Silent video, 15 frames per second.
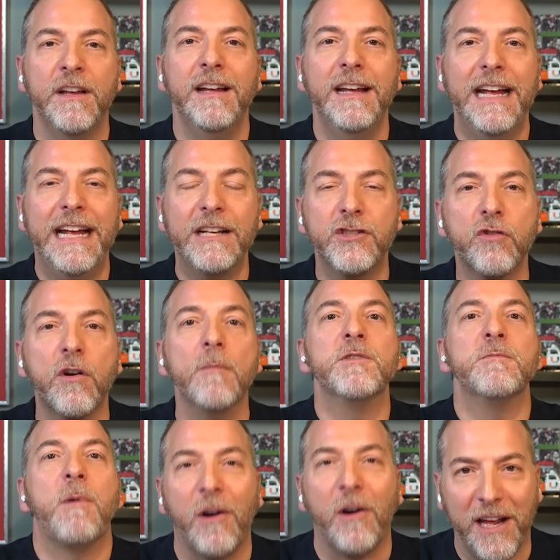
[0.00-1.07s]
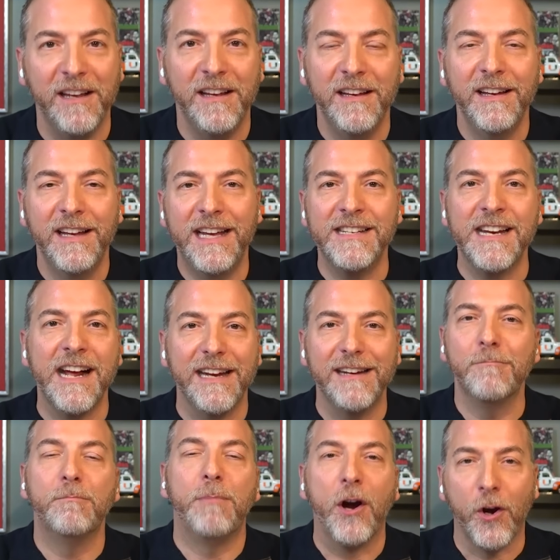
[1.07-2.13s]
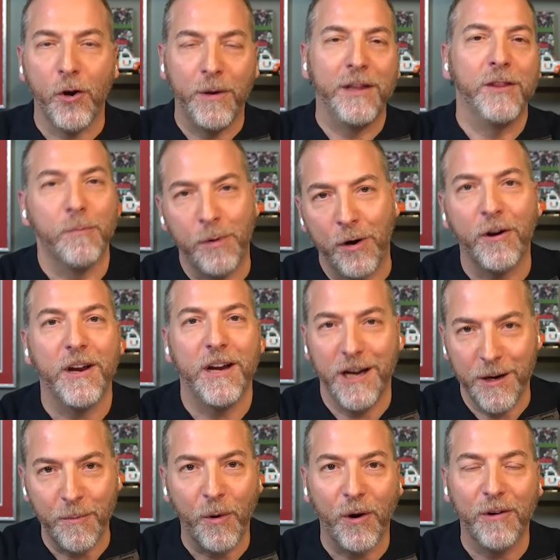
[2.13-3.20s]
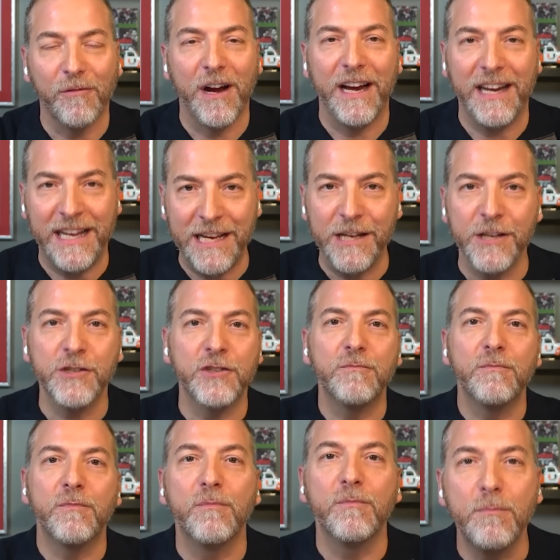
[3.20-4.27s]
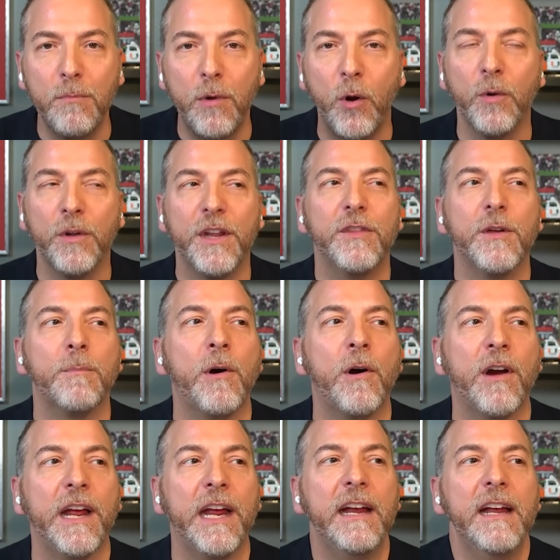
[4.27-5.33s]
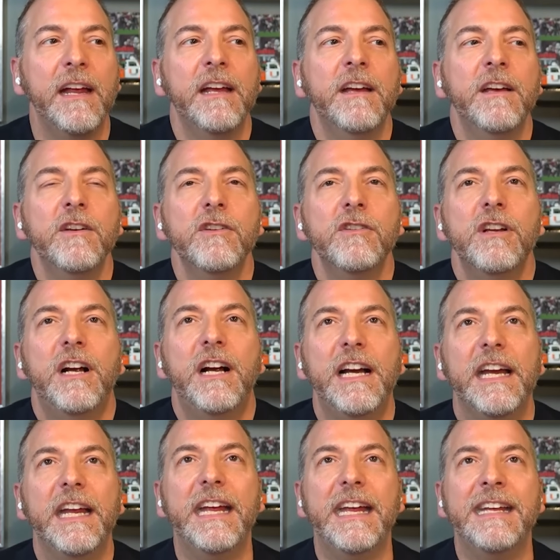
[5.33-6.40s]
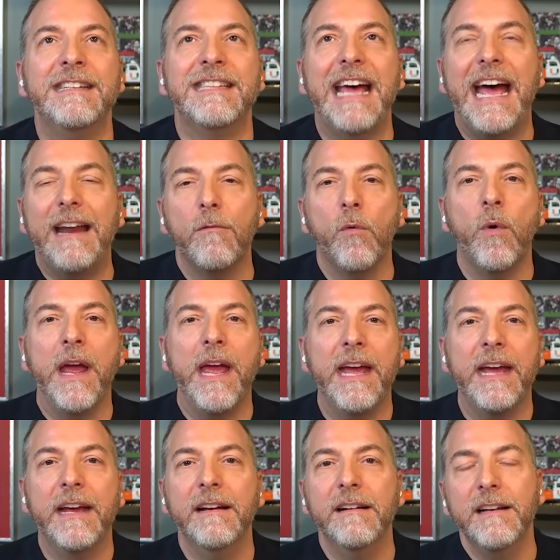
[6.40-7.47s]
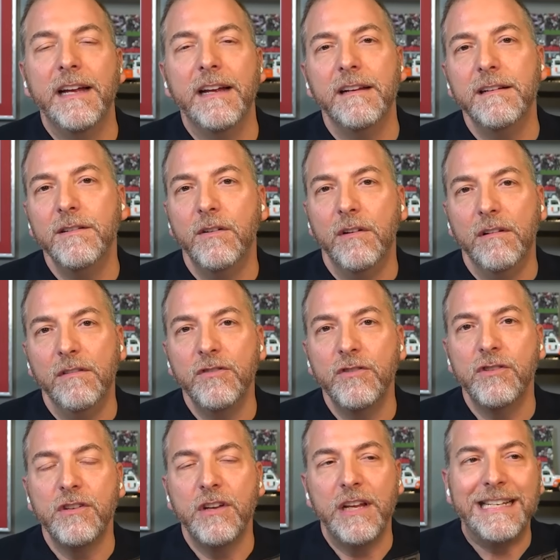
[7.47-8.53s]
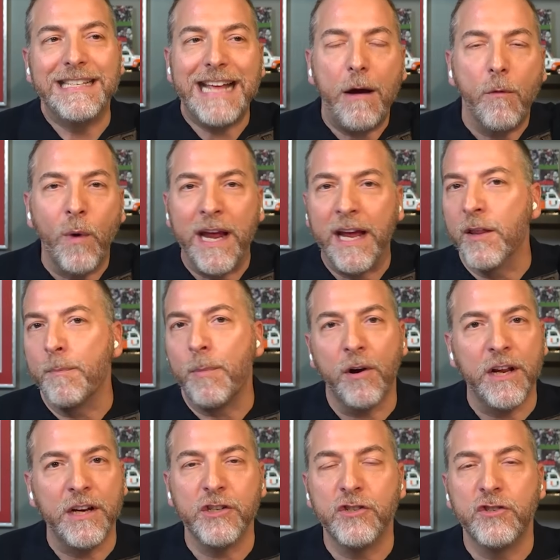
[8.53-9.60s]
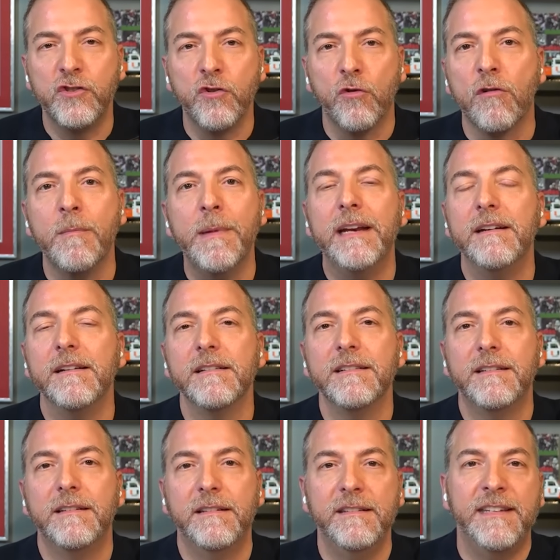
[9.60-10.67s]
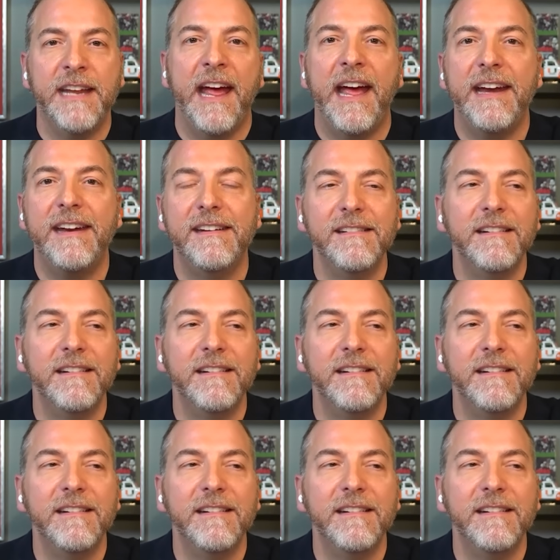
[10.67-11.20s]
it's Trump's party. He's not borrowing the party anymore, right? He has molded the party. is that wing of the party just dormant, dead,